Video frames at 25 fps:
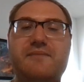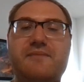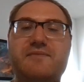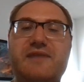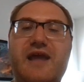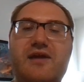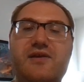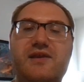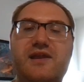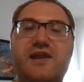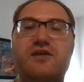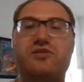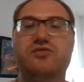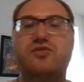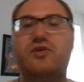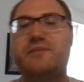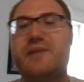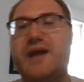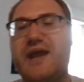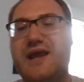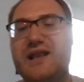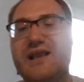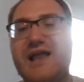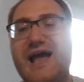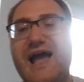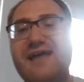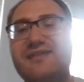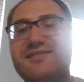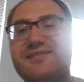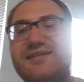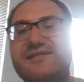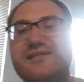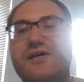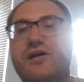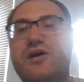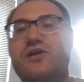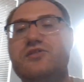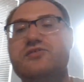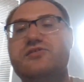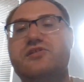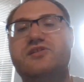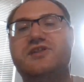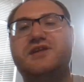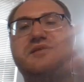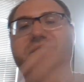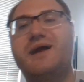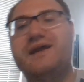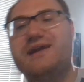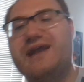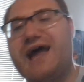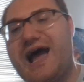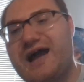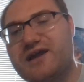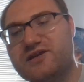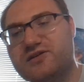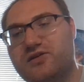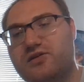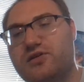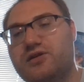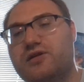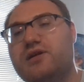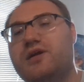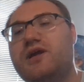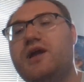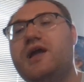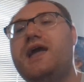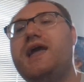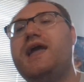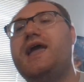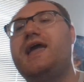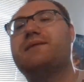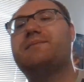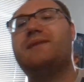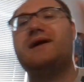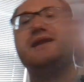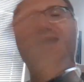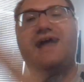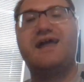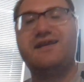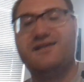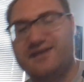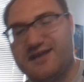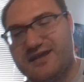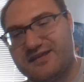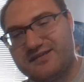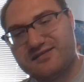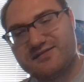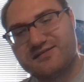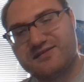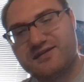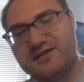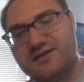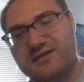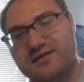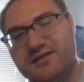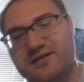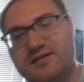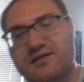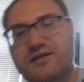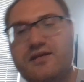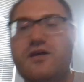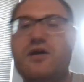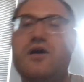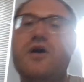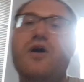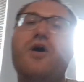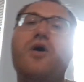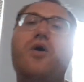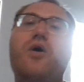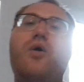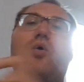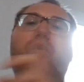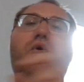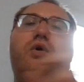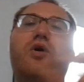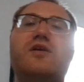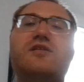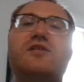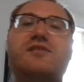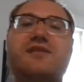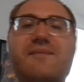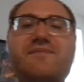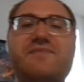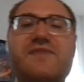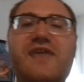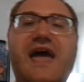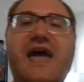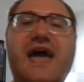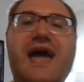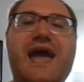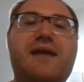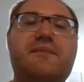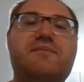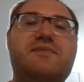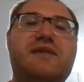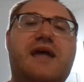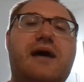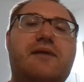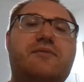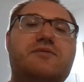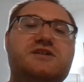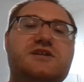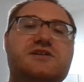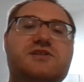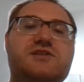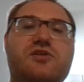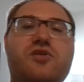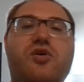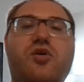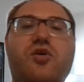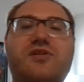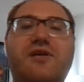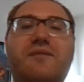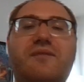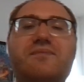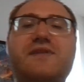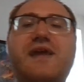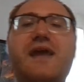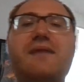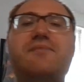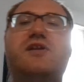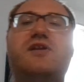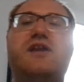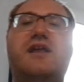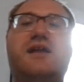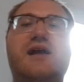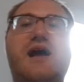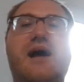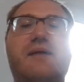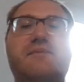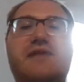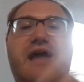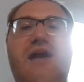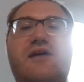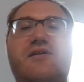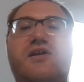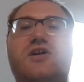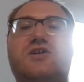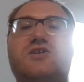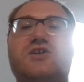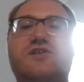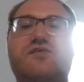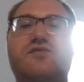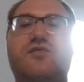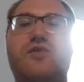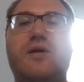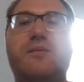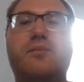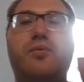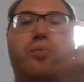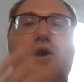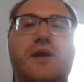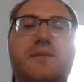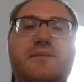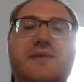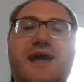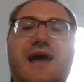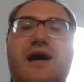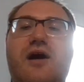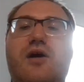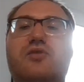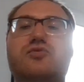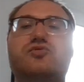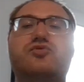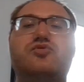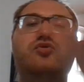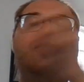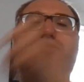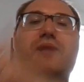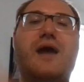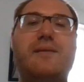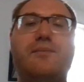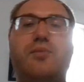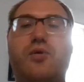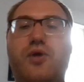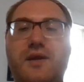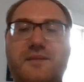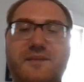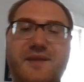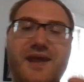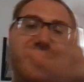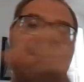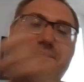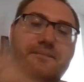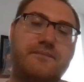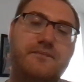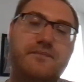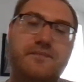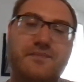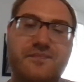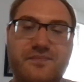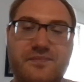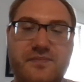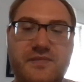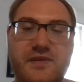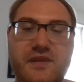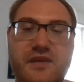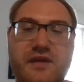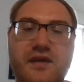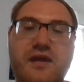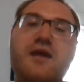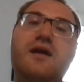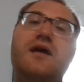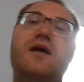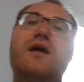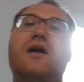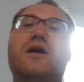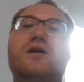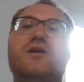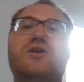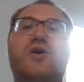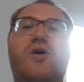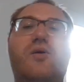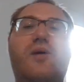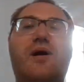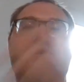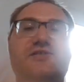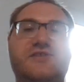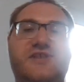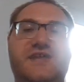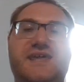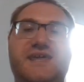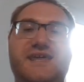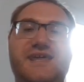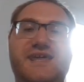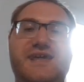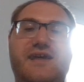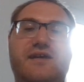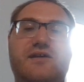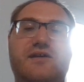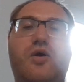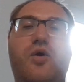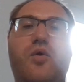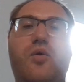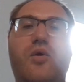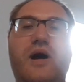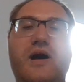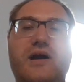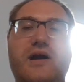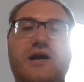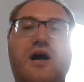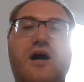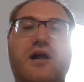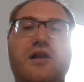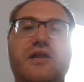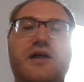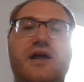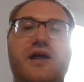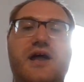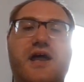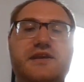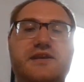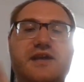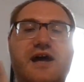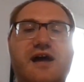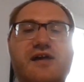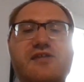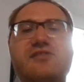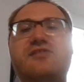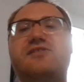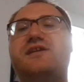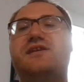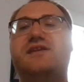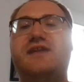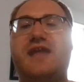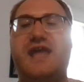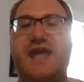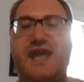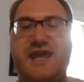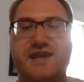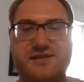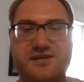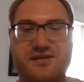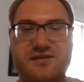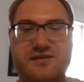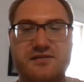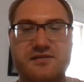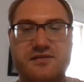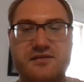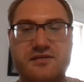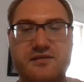I'm down here doing my classes, I'll also see my doctor and my dentist. Or sometimes when I come down here just for an appointment, I'll do my appointment, go out to eat, go on, call it a Dustin date.